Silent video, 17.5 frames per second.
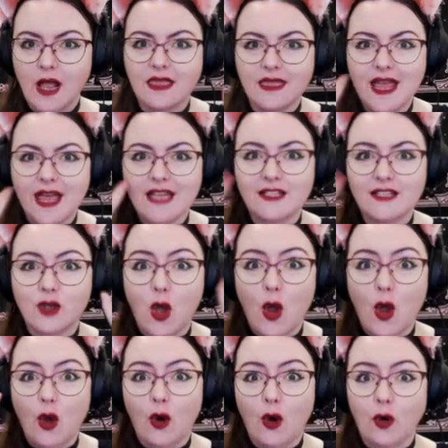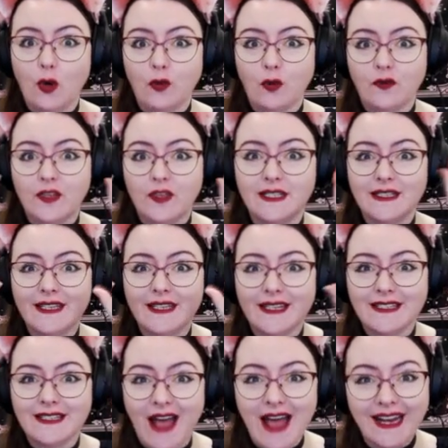Let's go. This is
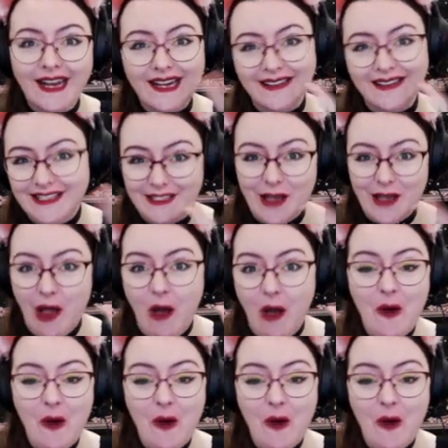exciting. Let's go.